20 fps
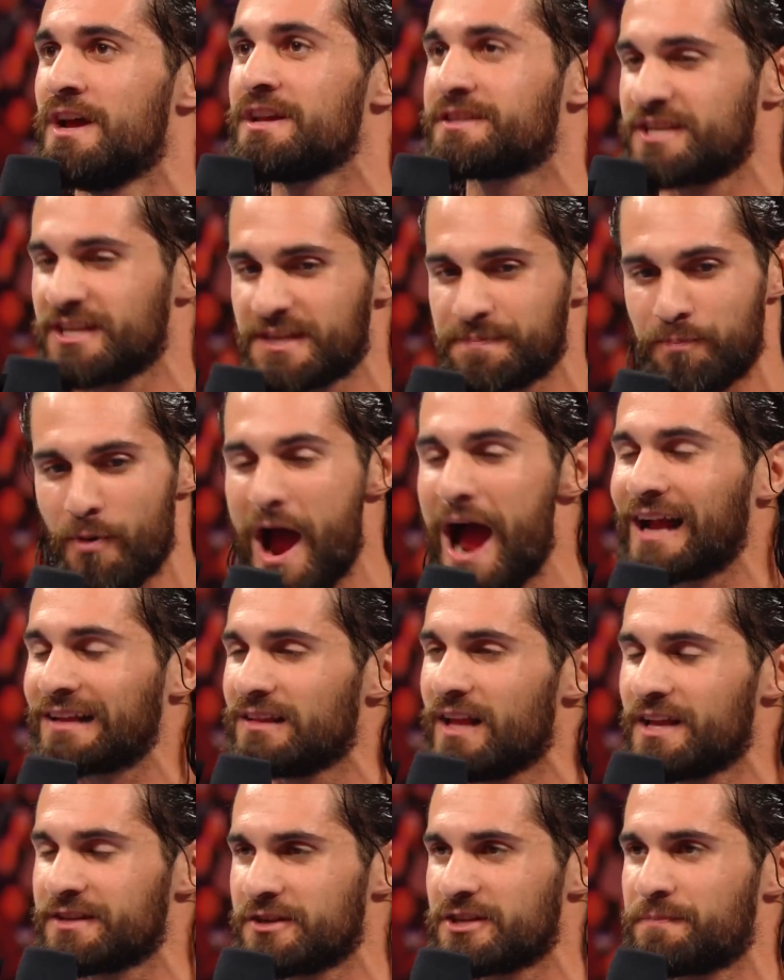since Brock
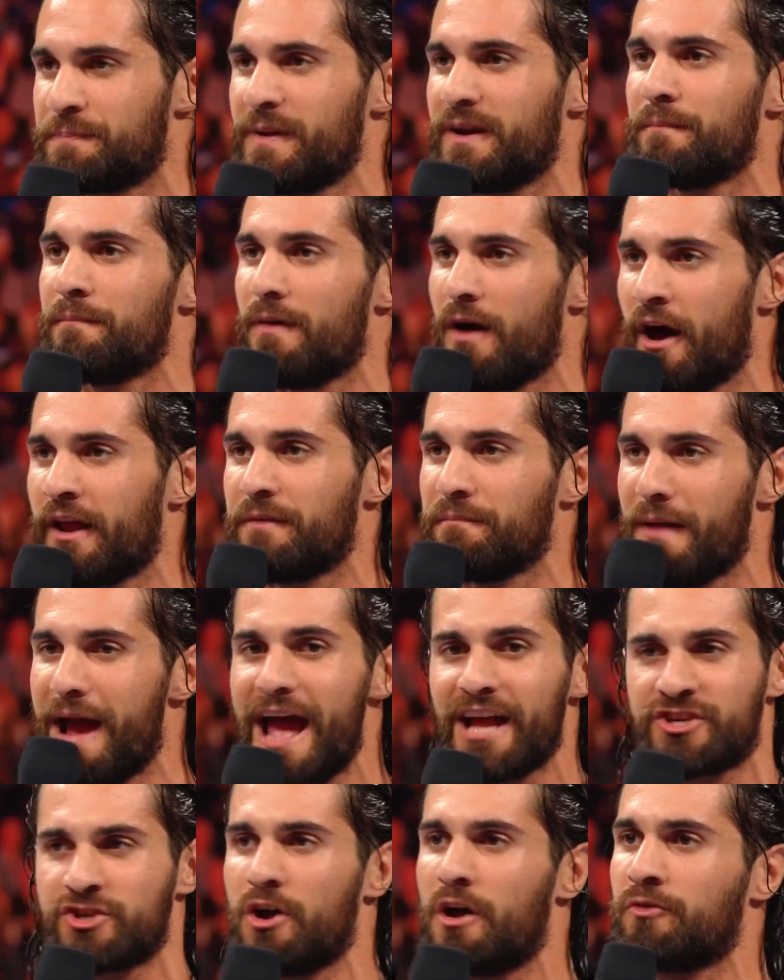Lesnar's been on a
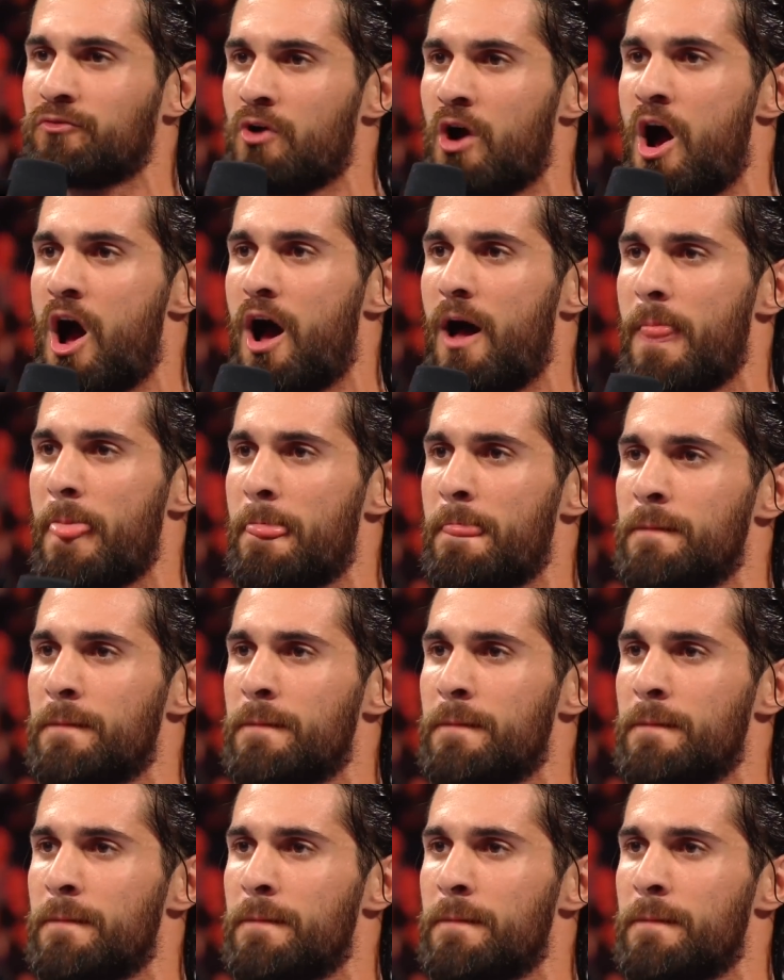match on Raw.